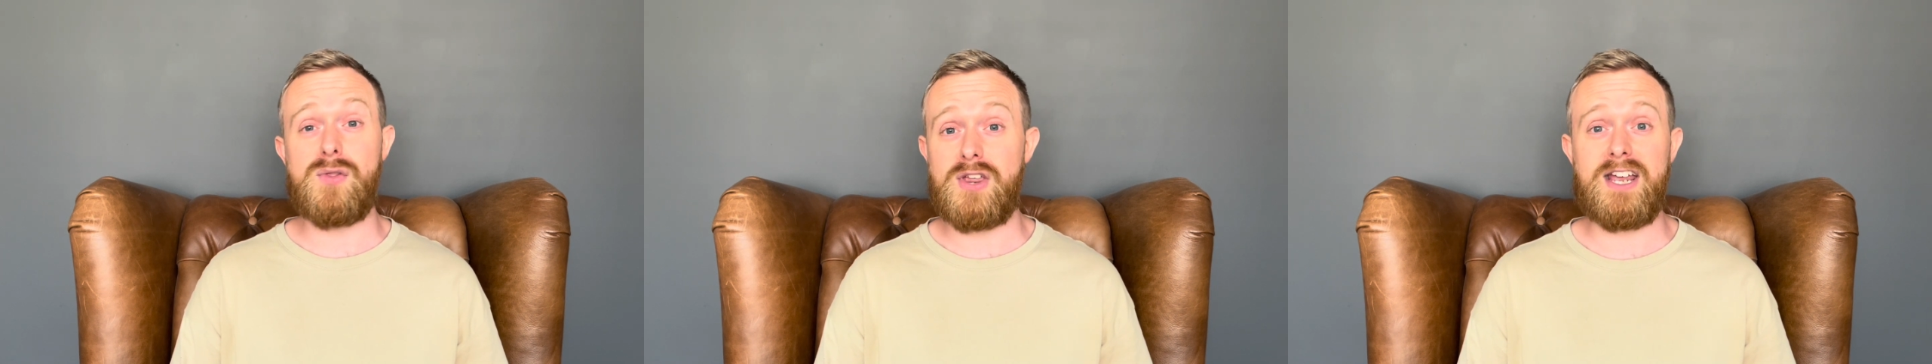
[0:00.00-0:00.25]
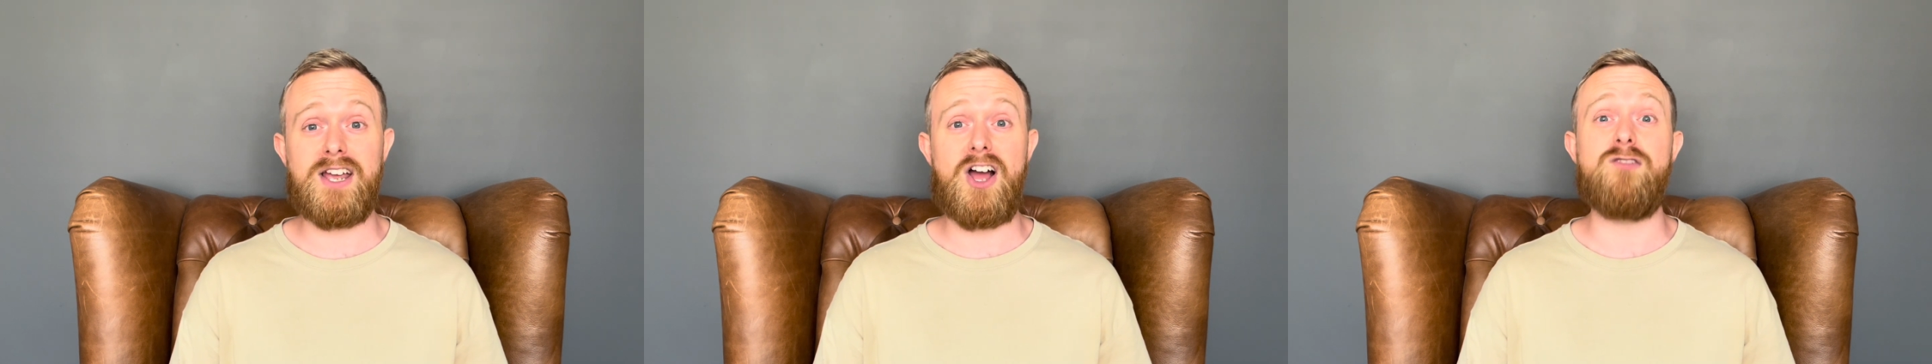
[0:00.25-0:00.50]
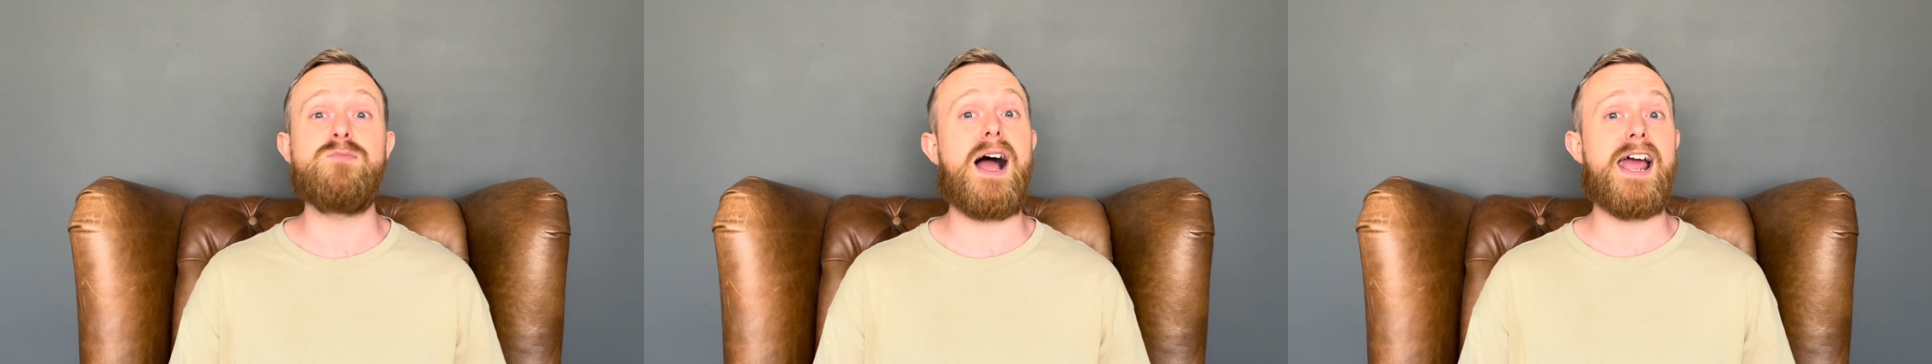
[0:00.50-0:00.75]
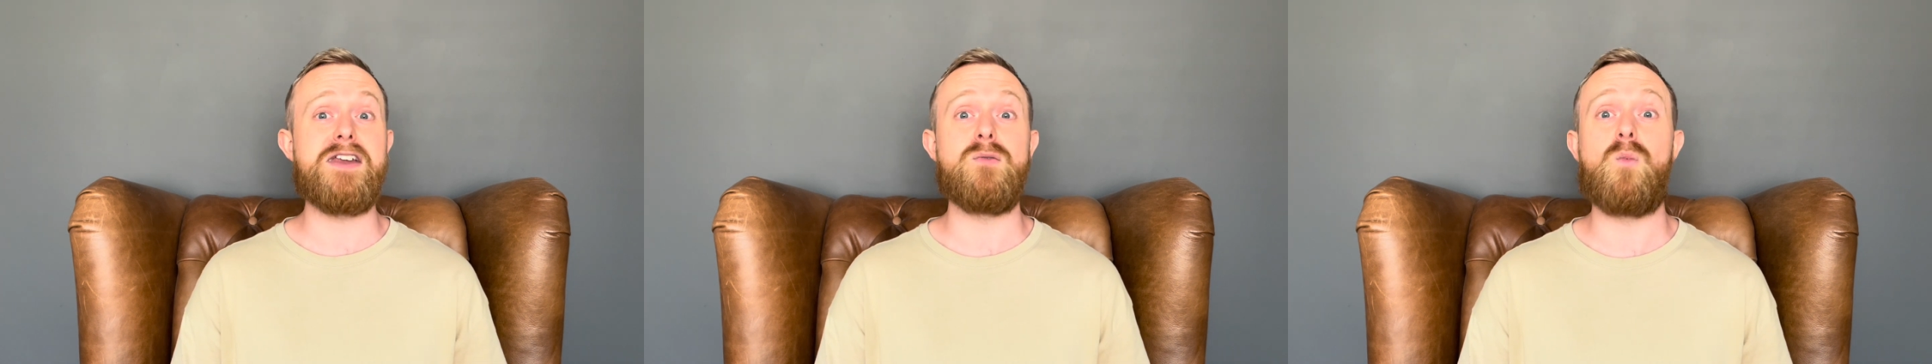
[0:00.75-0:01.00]
think I've
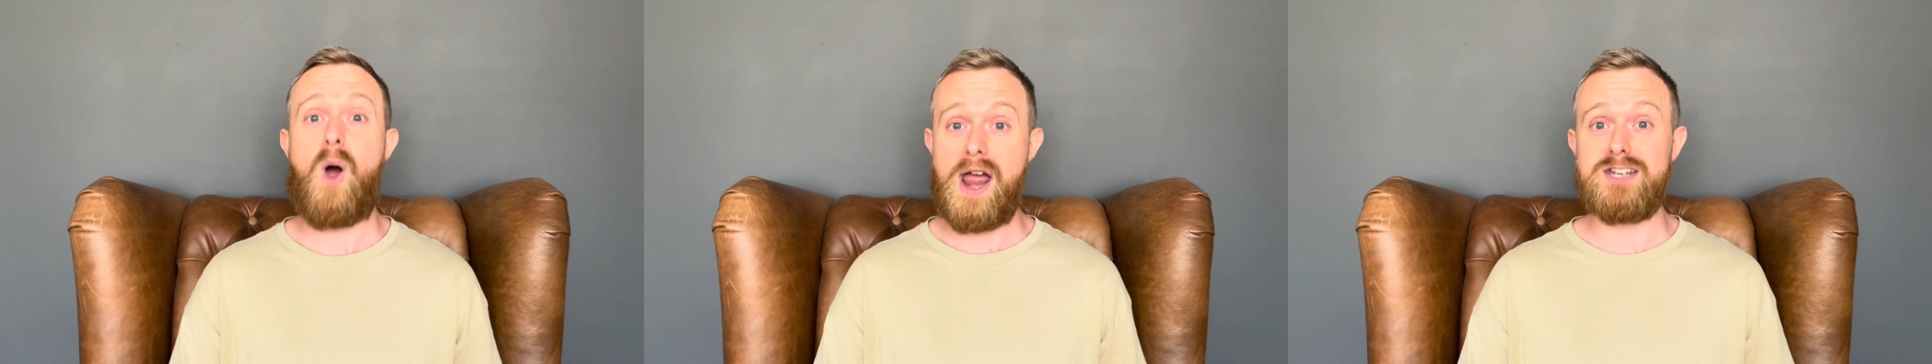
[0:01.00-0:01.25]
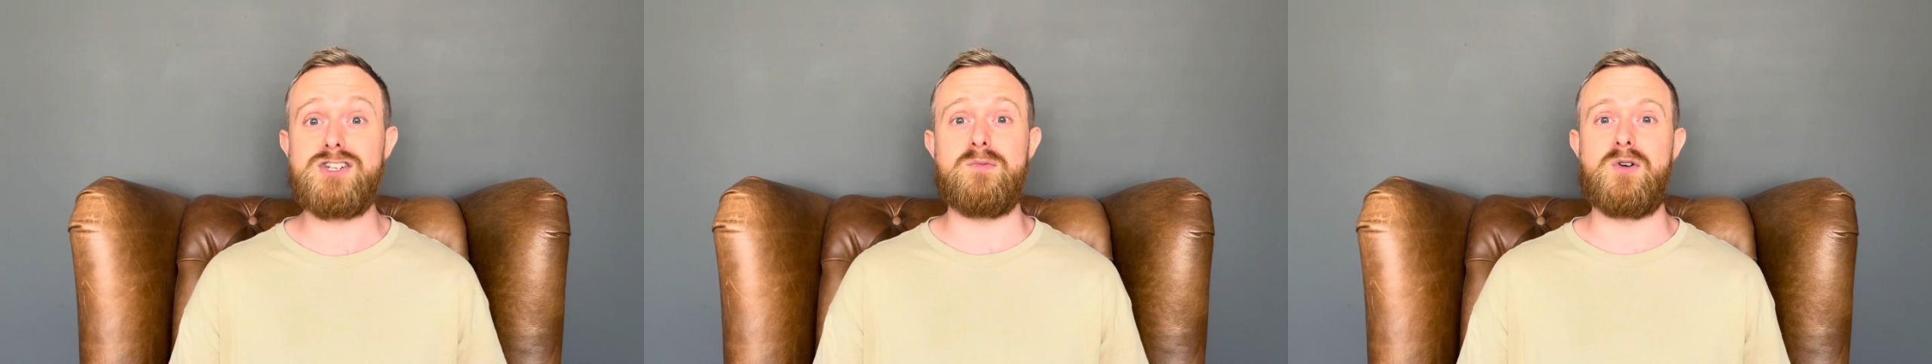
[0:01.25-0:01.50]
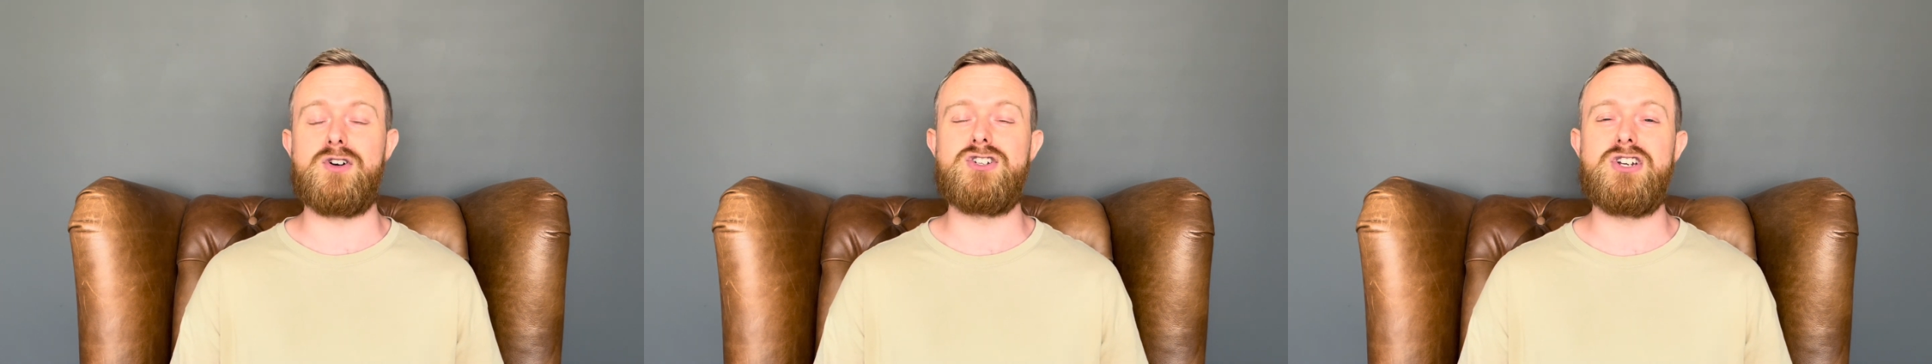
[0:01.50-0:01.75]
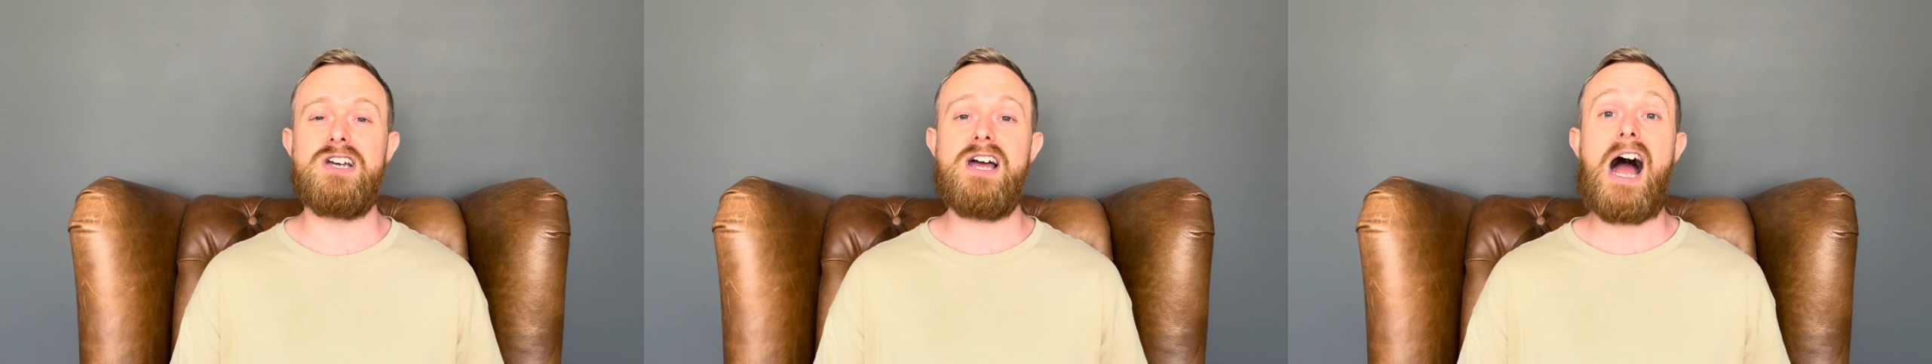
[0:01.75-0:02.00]
paid way too much.